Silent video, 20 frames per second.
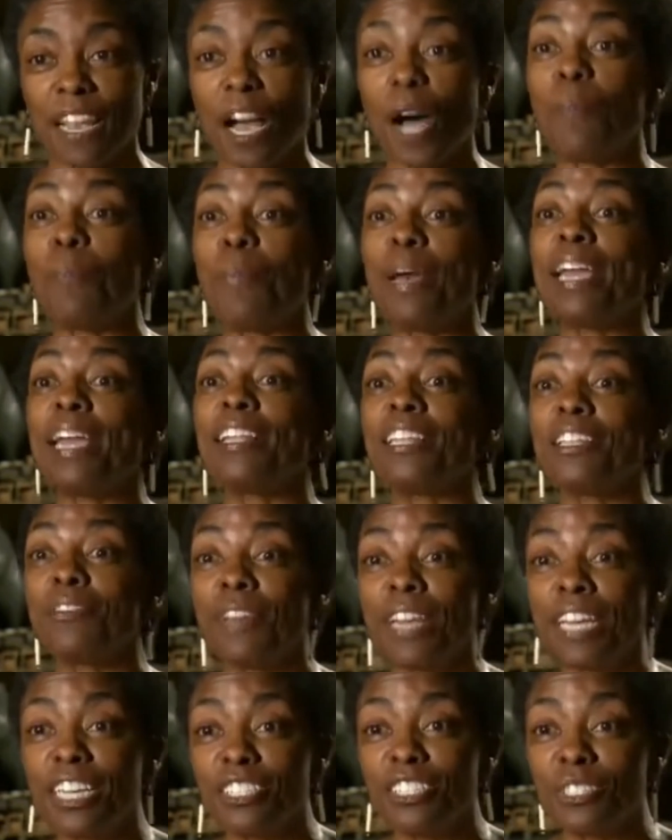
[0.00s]
A band of
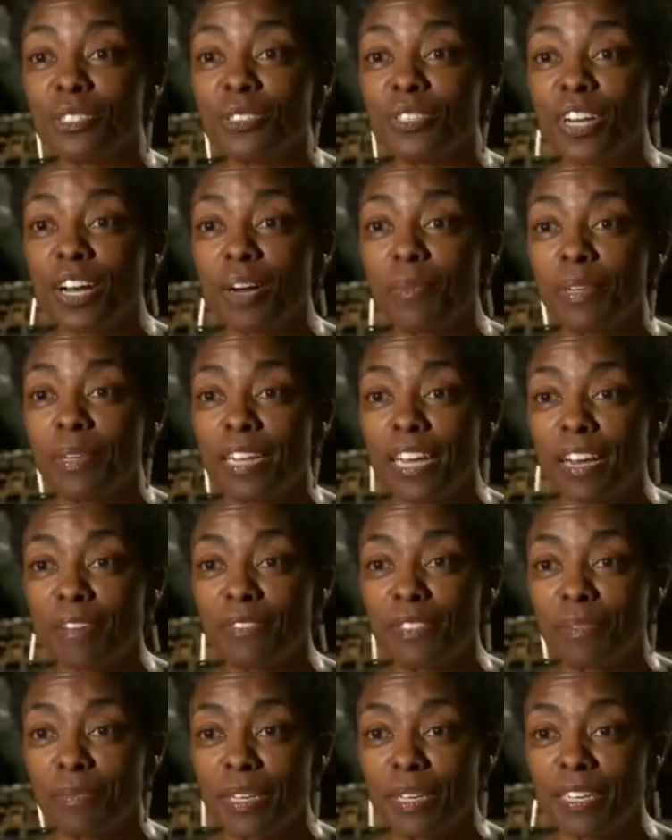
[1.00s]
angels coming
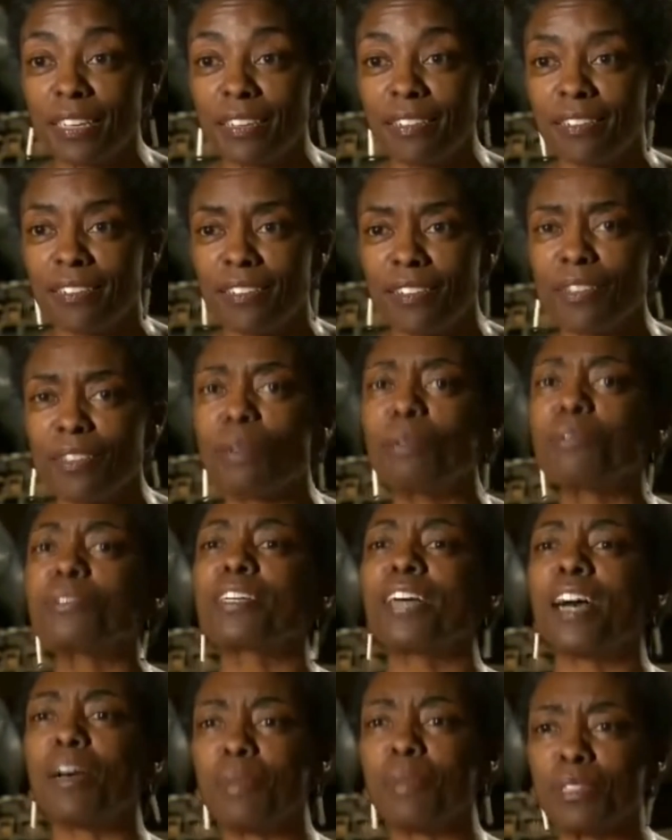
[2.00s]
after me. Those
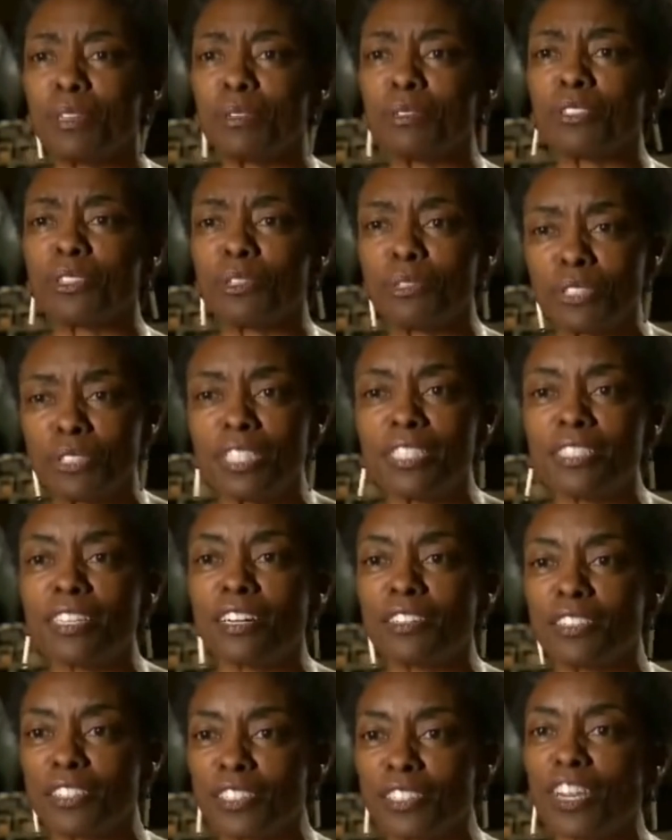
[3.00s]
coming, those those
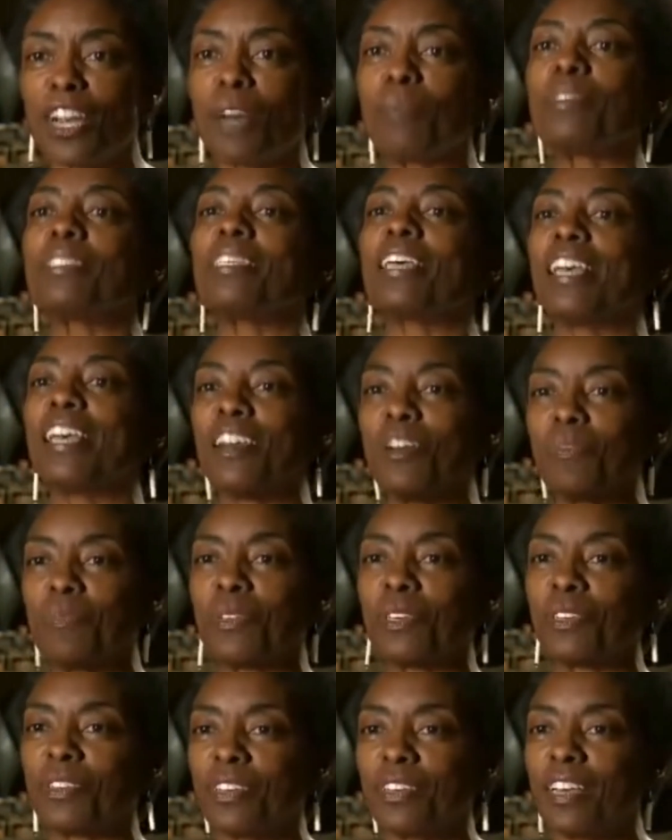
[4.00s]
conductors coming to help
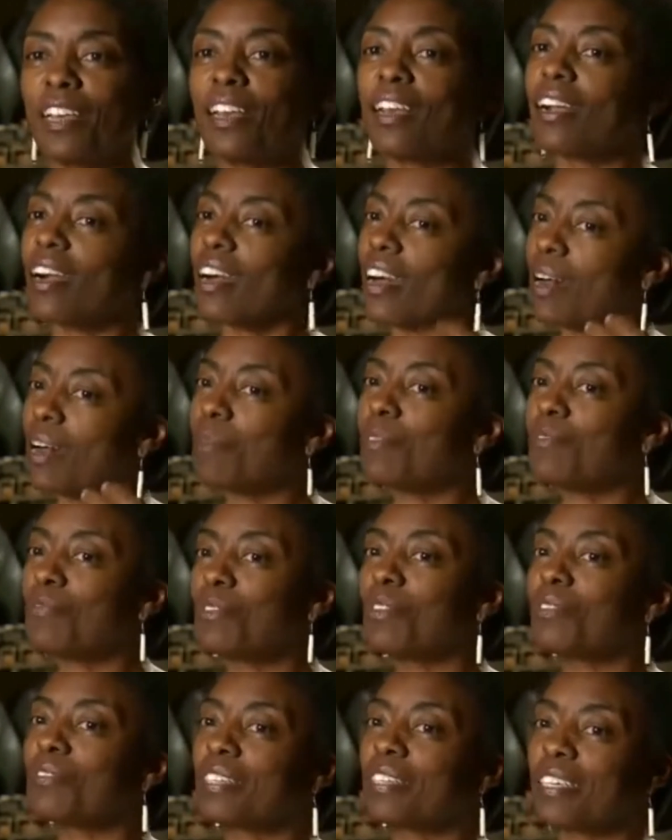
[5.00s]
you coming
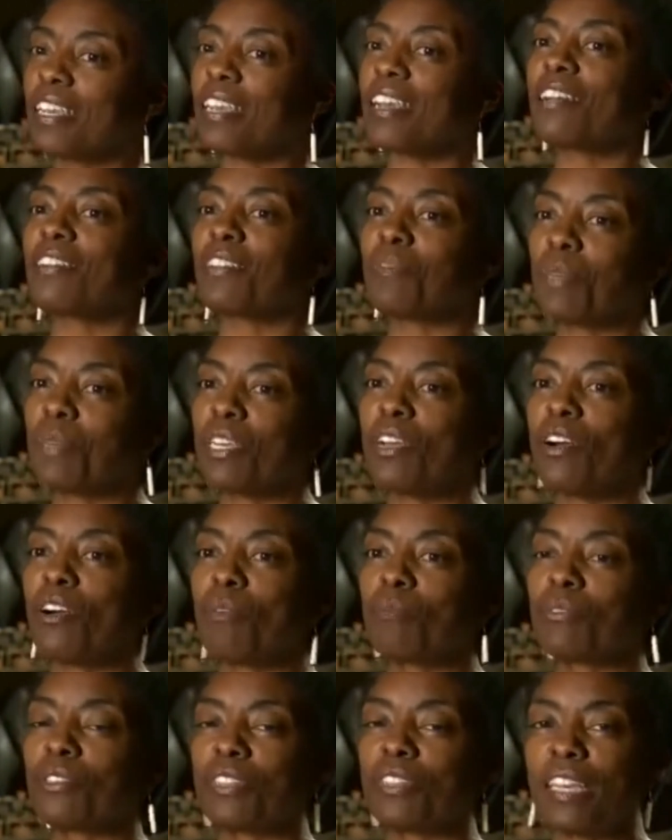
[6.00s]
forth to carry me
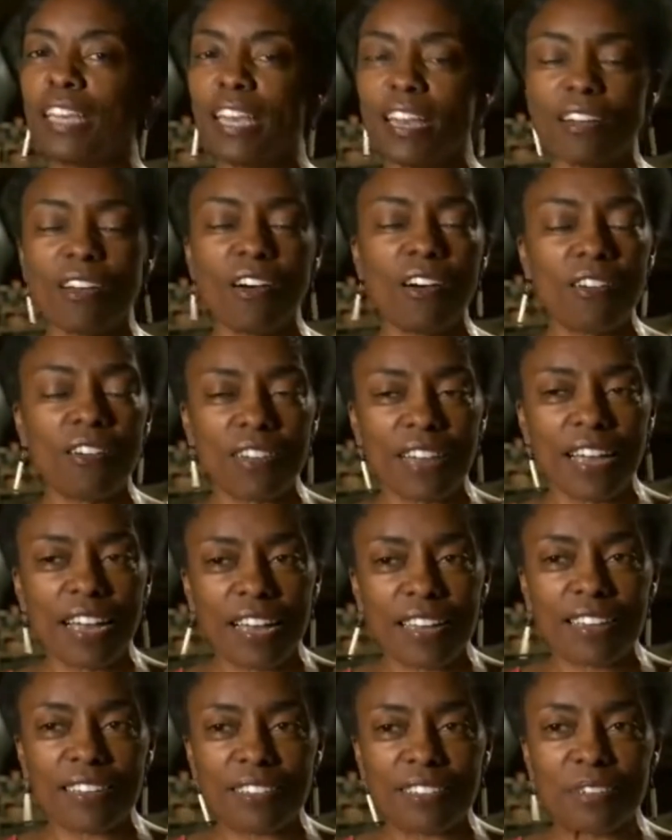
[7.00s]
home. So they had all
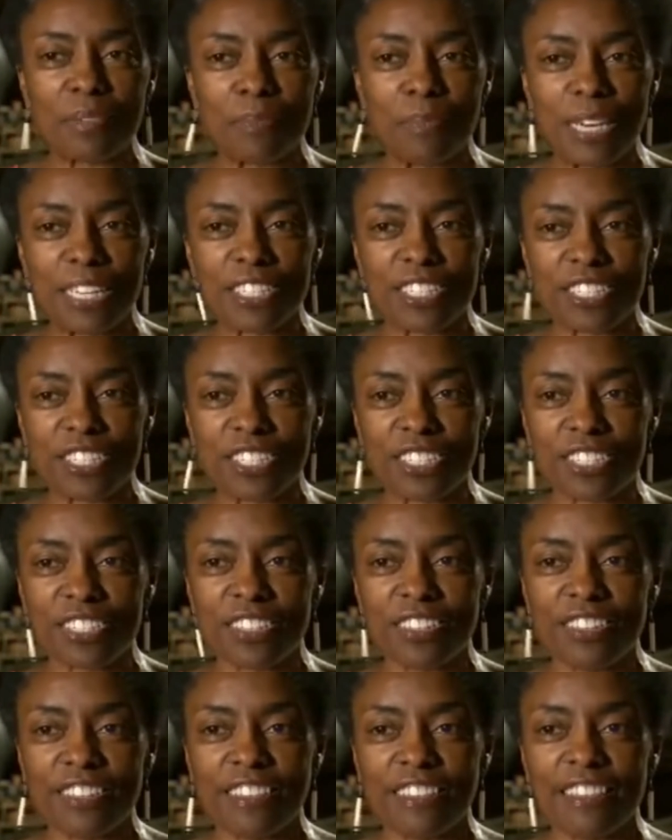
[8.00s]
kind of little messages.
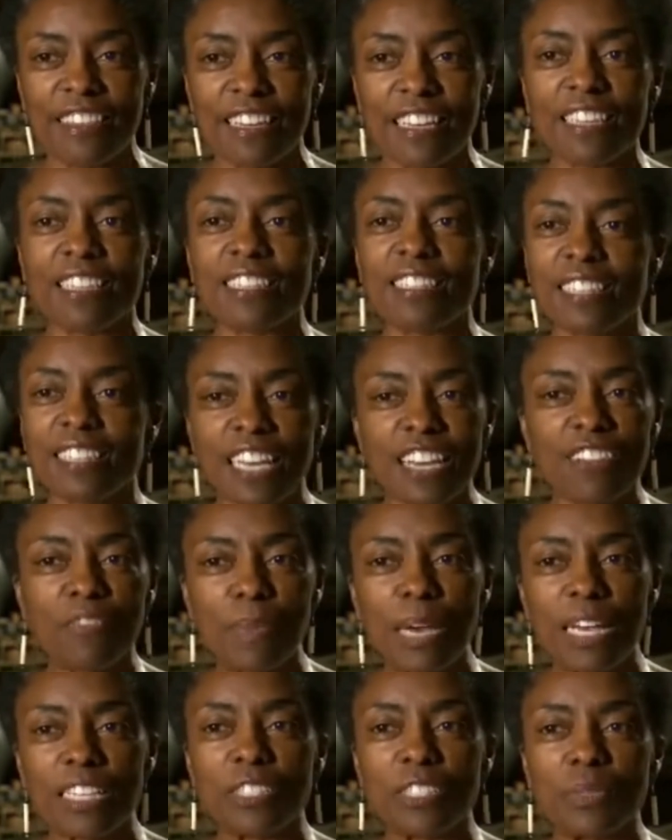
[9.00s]
And the slave
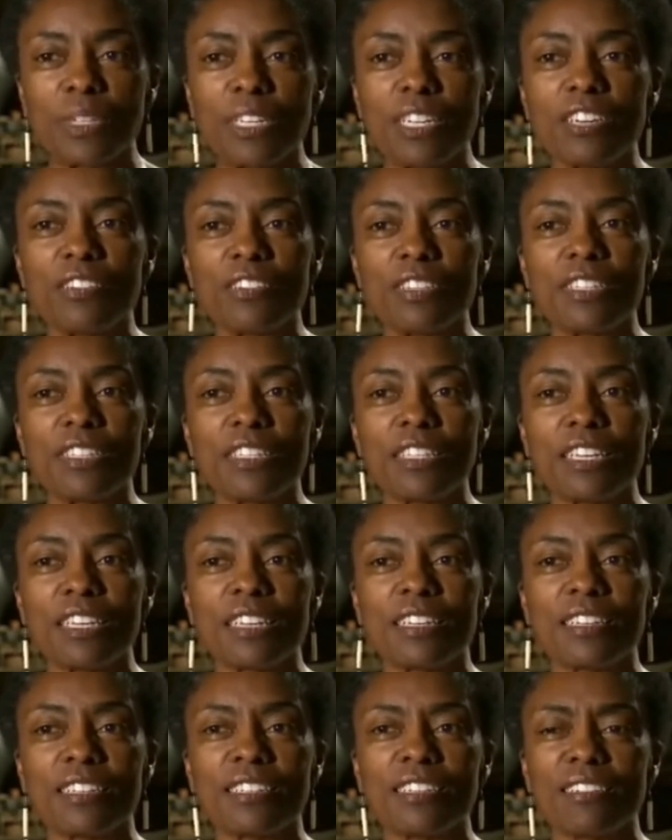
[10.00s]
master would hear us
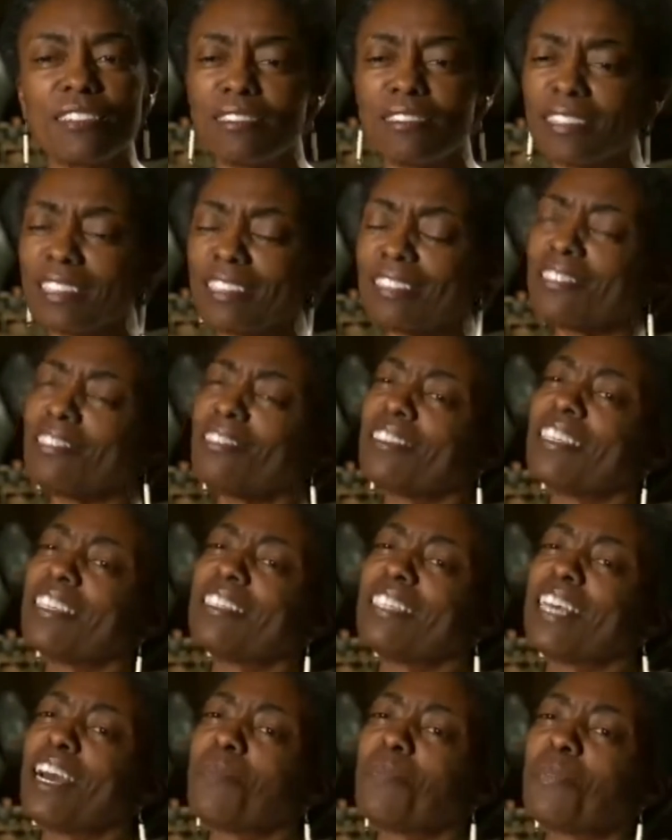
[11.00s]
singing and say, oh, don't they
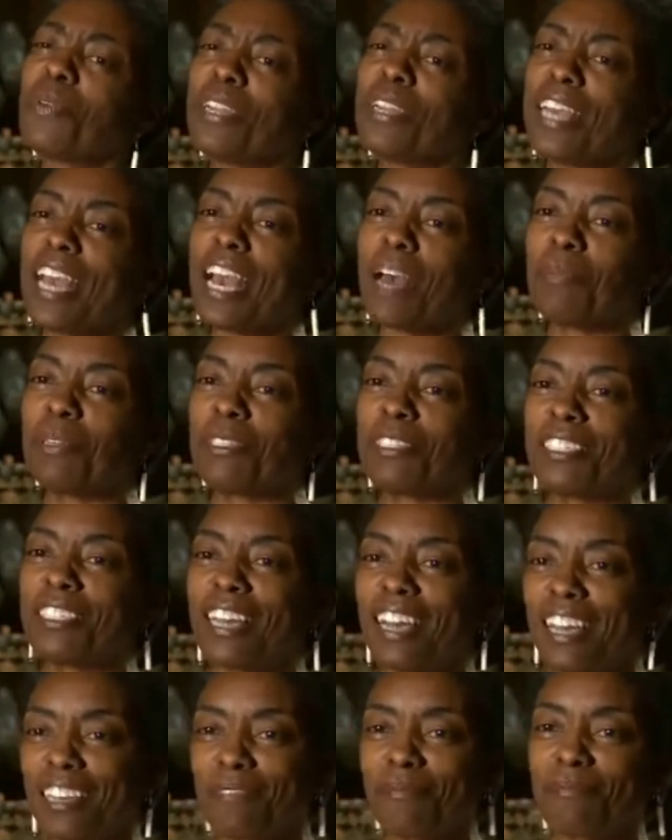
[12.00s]
sound pretty happy
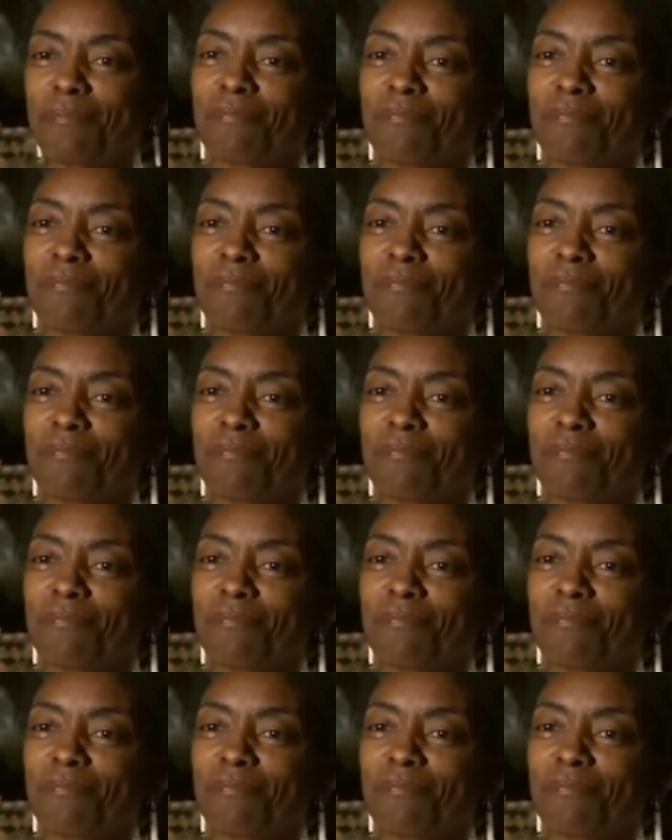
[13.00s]
tonight?